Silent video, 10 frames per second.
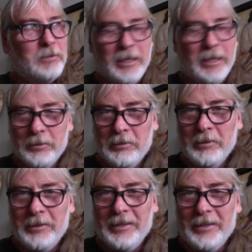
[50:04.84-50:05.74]
what I was
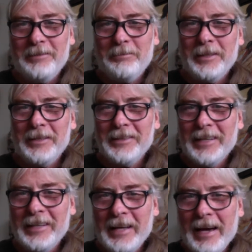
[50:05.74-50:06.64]
doing, but it,
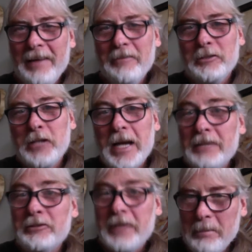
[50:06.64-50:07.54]
I, I, haven't
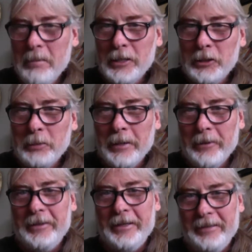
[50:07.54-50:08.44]
changed that much apparently.